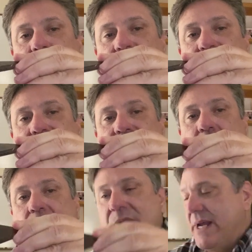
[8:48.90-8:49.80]

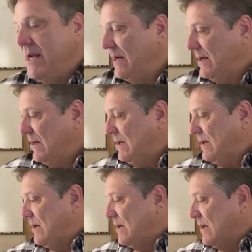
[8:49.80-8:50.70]
story
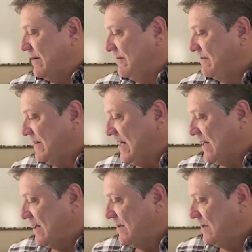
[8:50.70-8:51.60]
of
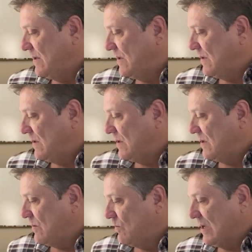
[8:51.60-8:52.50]
uh,
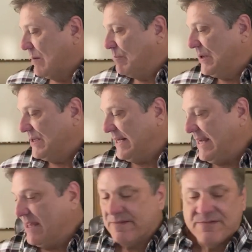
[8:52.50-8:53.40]
what I'm putting
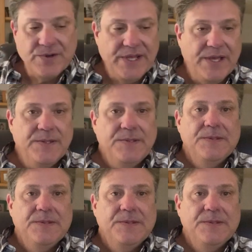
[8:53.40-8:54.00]
together for you.